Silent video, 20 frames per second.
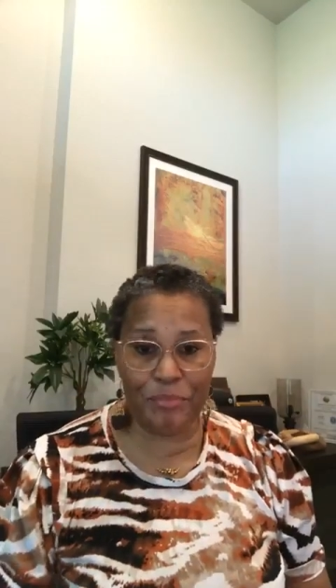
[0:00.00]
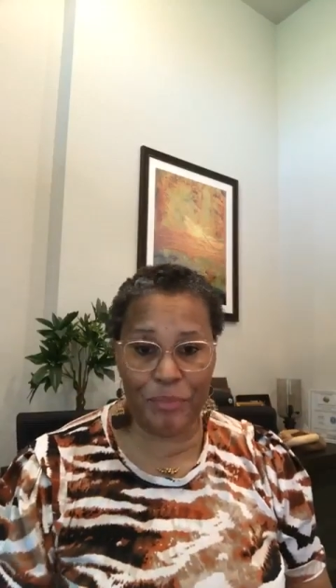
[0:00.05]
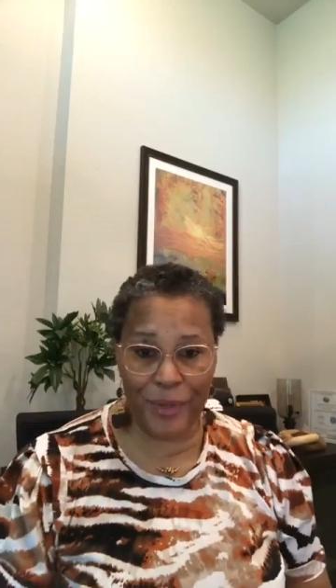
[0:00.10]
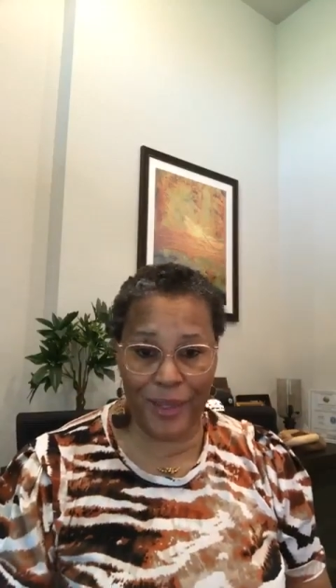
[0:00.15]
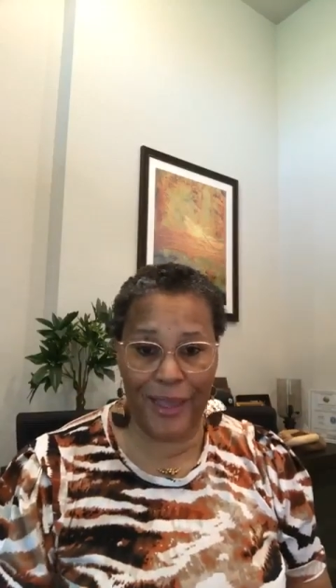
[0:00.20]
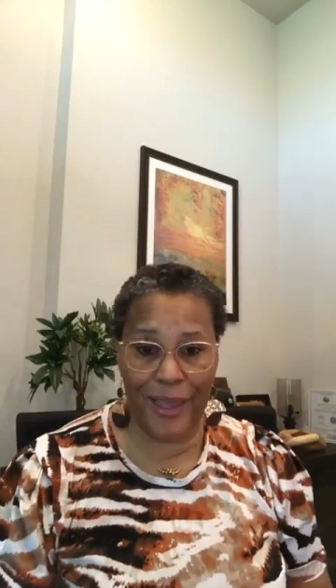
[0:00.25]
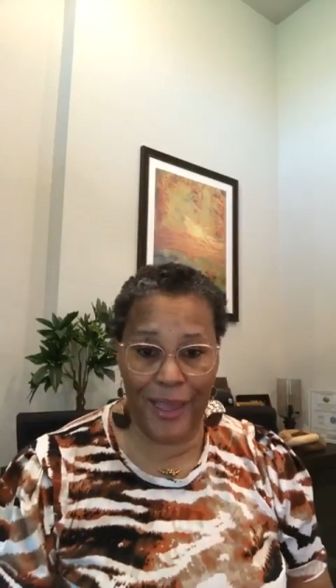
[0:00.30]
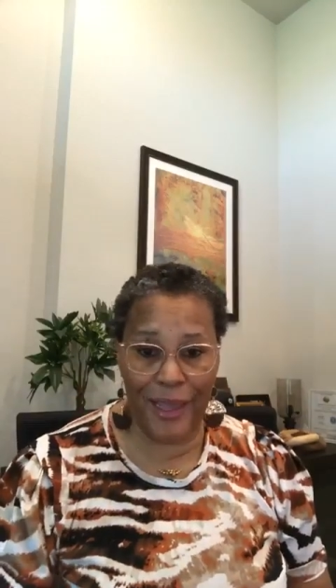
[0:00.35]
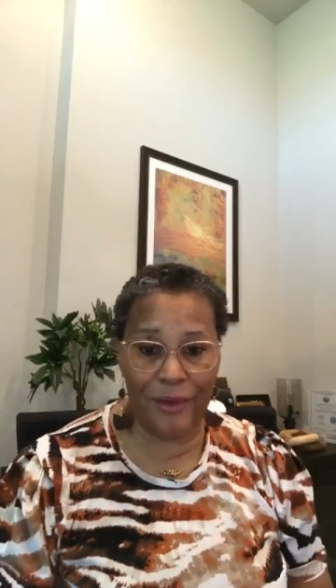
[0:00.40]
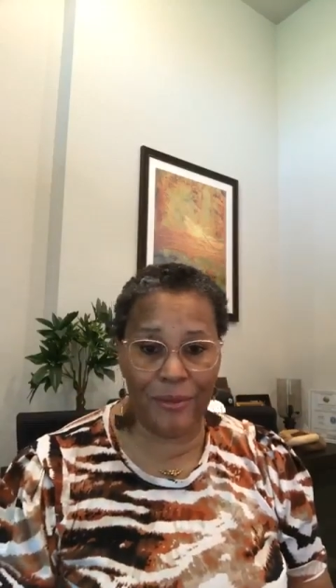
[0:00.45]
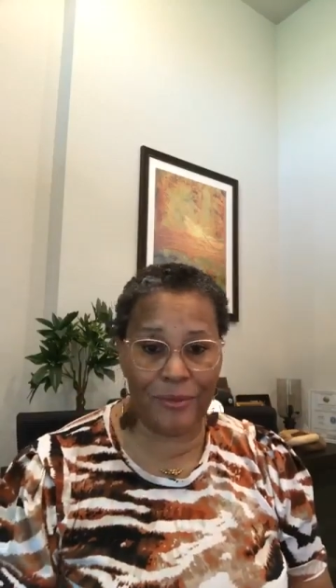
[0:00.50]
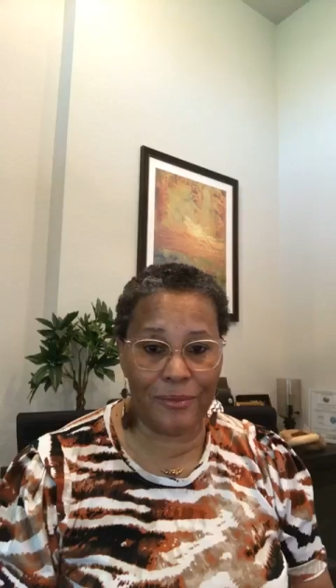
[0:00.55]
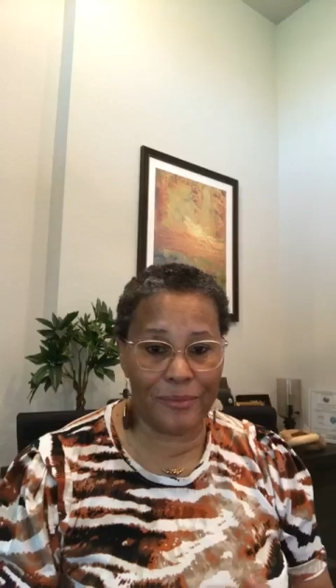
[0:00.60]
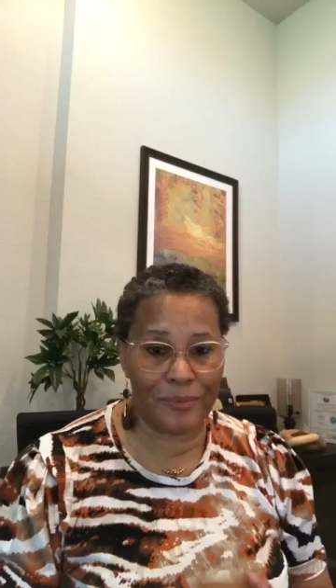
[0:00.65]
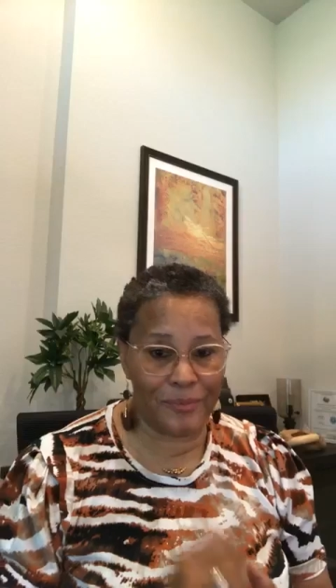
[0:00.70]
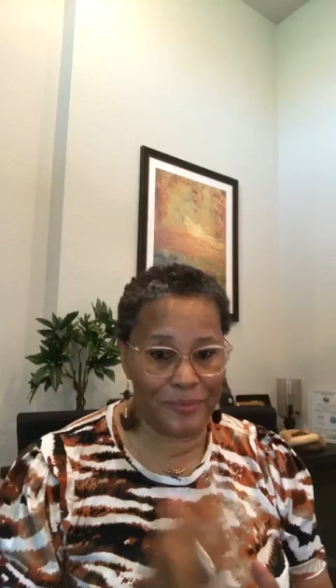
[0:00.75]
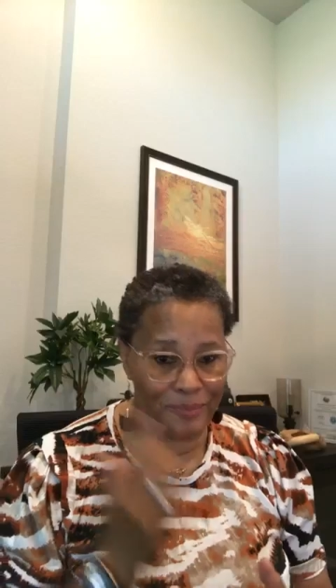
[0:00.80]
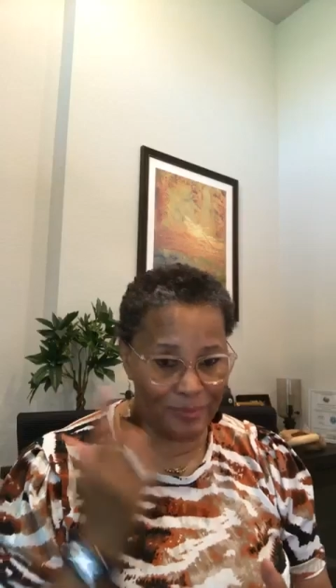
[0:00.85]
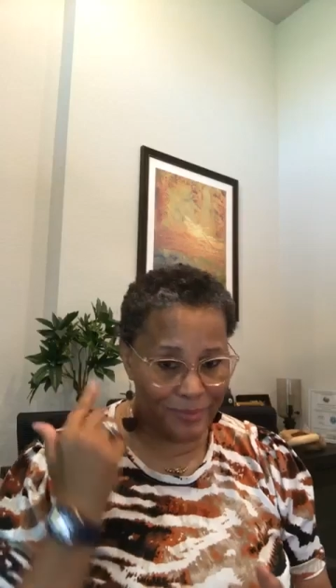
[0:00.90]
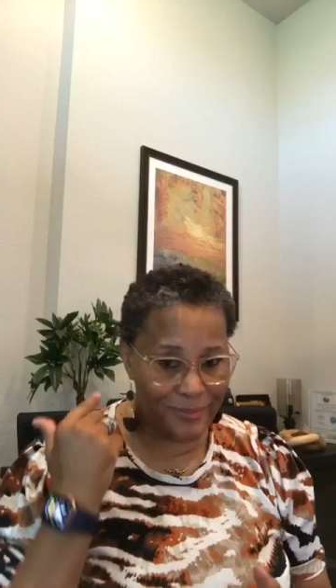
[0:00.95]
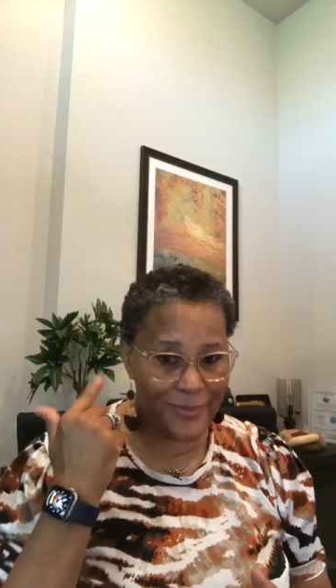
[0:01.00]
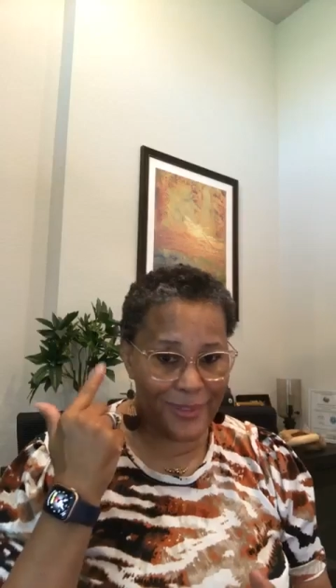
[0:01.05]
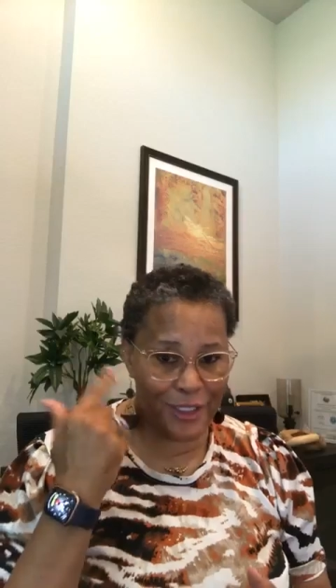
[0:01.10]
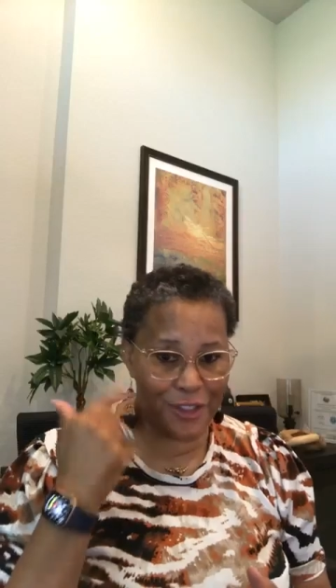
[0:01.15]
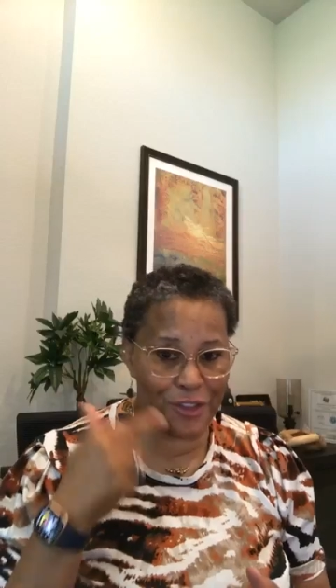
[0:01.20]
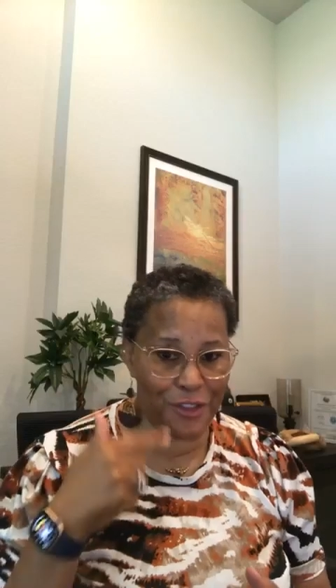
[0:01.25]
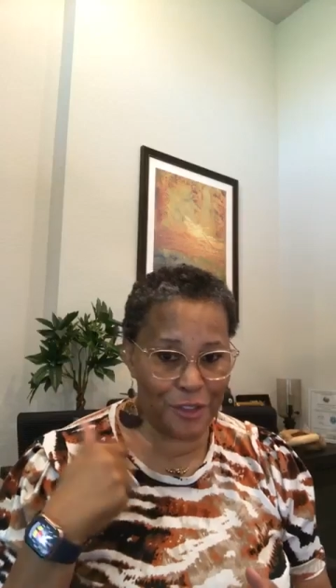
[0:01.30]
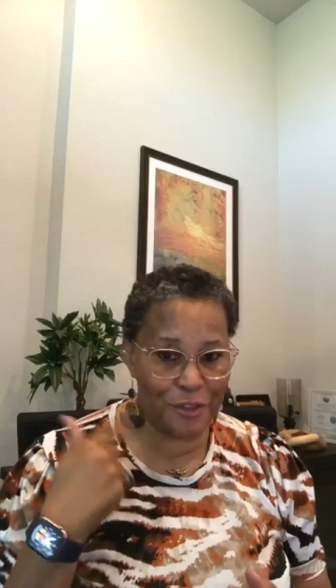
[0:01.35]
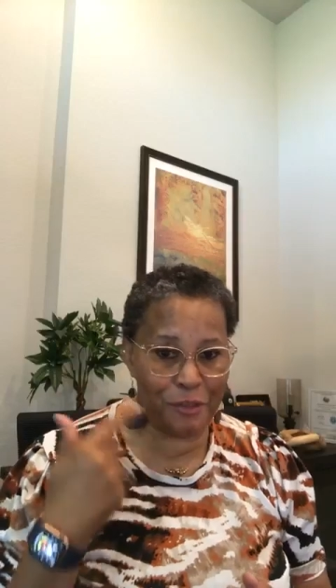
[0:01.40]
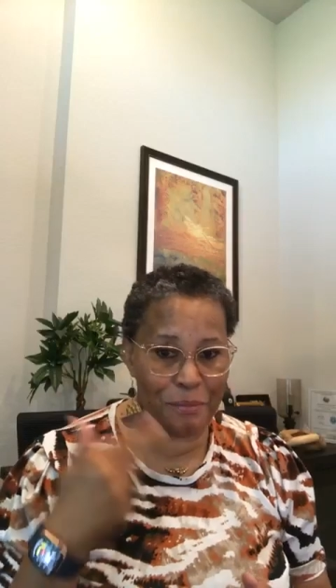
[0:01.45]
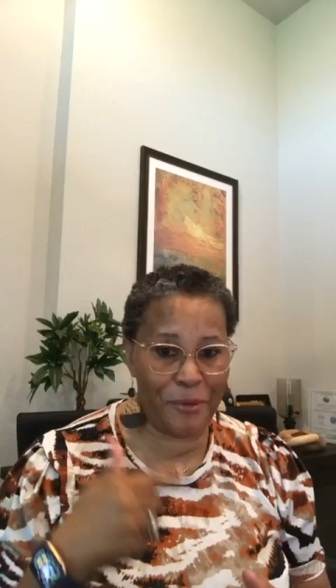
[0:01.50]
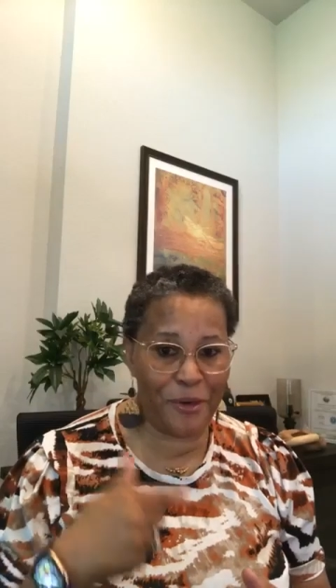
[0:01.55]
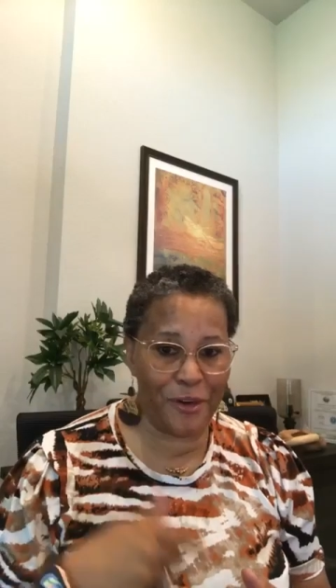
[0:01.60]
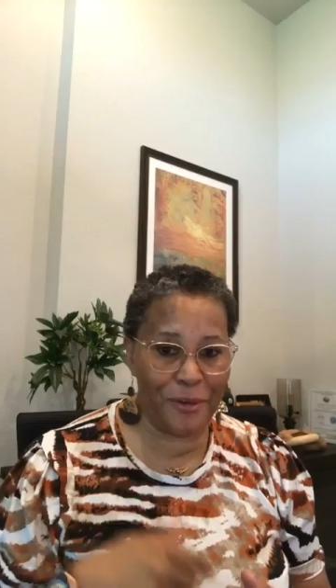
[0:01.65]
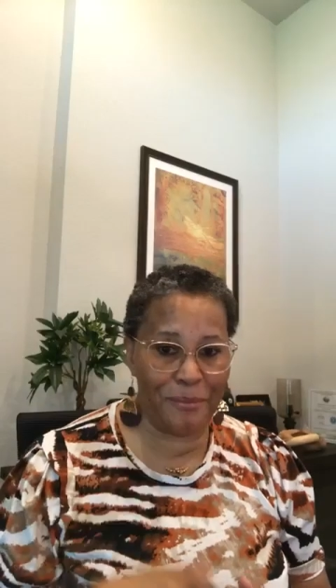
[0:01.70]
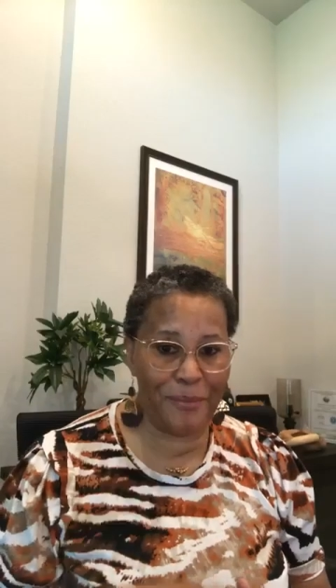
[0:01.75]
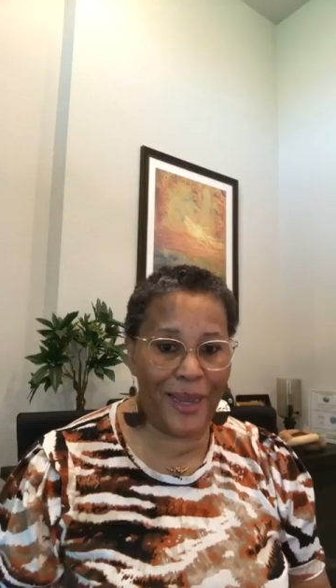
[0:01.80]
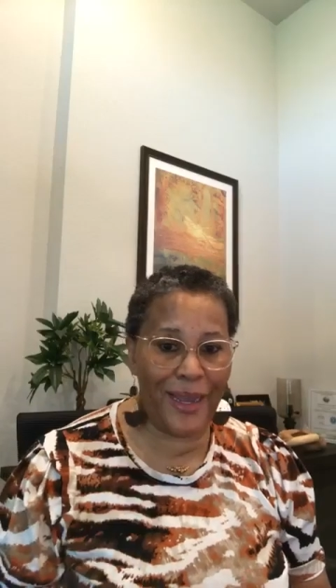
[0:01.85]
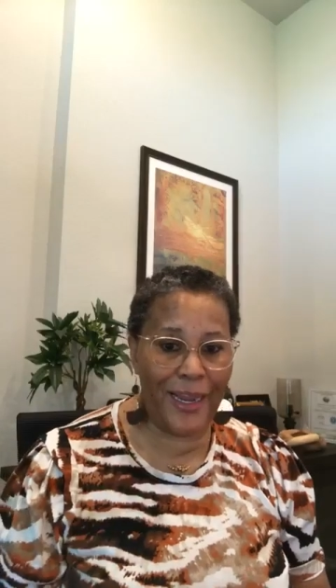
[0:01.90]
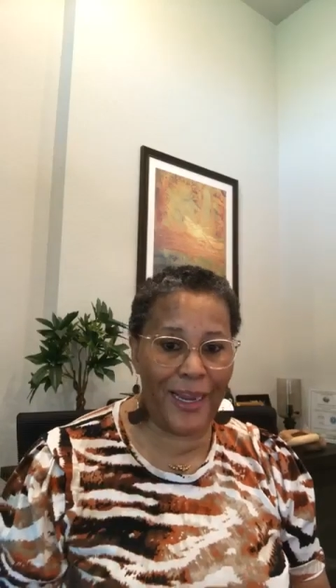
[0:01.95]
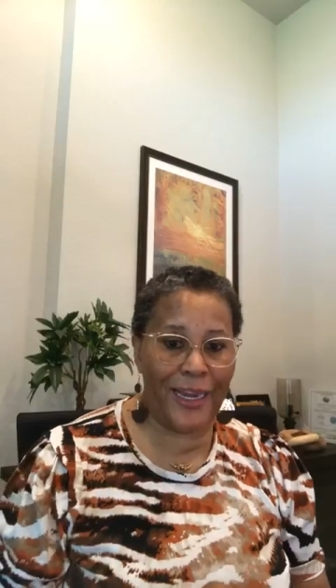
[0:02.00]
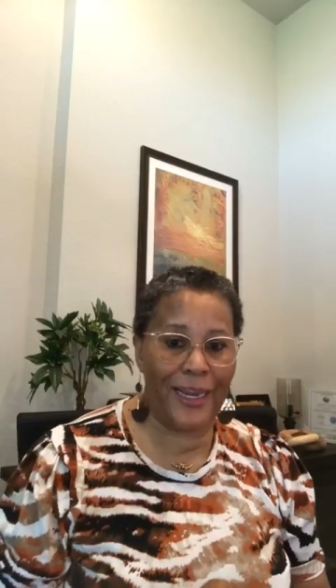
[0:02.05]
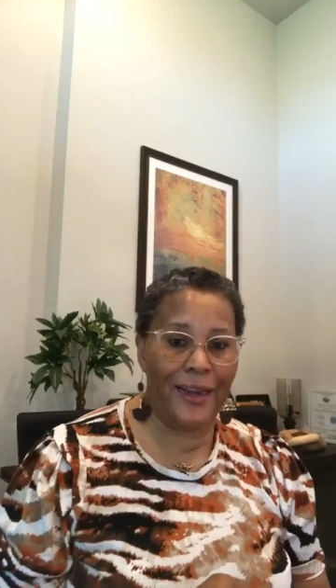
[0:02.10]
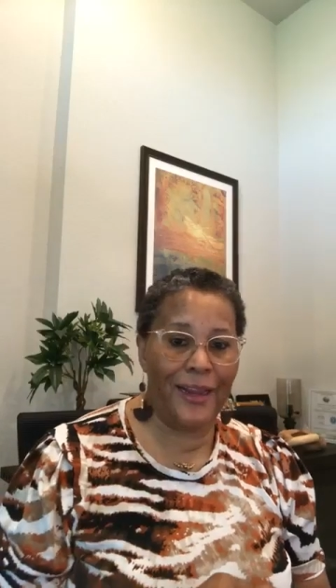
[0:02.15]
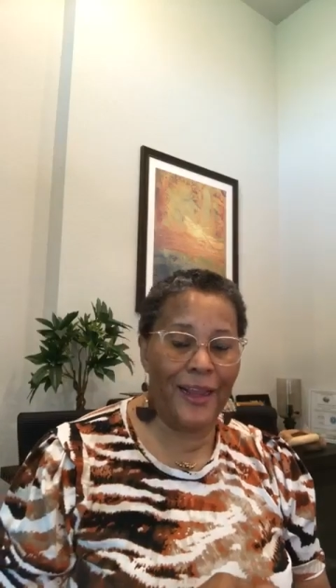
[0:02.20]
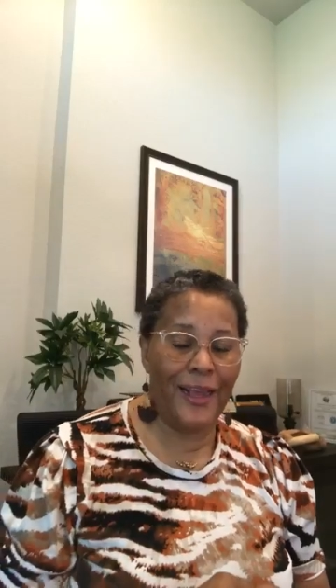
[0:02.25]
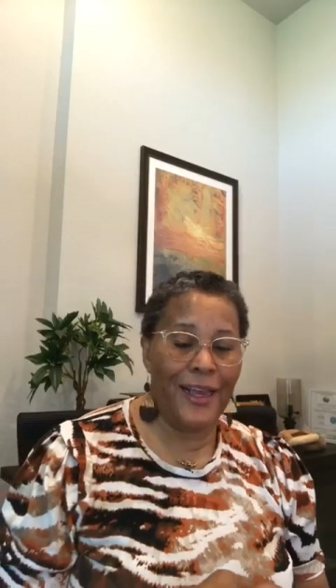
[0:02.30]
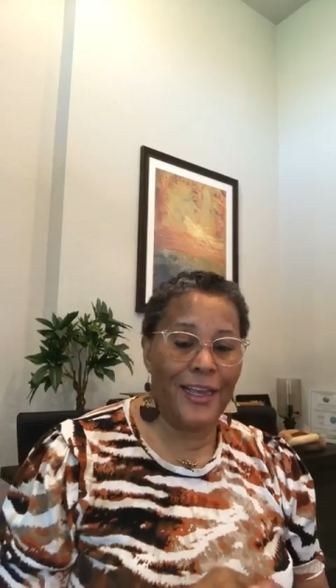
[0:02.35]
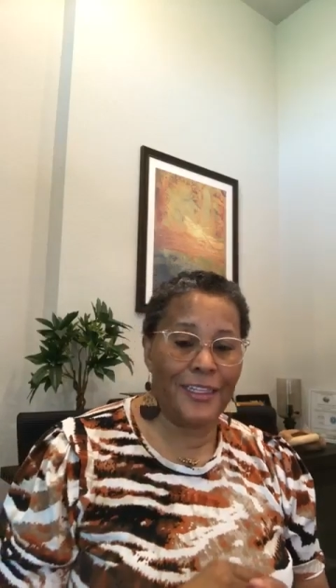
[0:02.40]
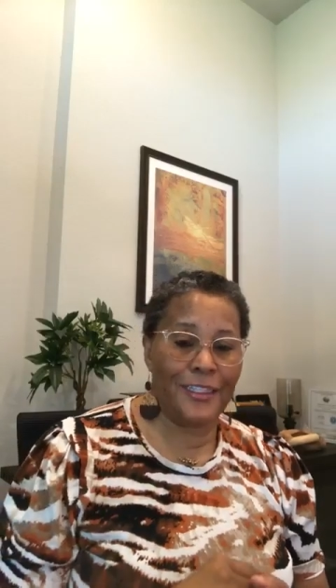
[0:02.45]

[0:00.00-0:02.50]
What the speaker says: Get your spirit man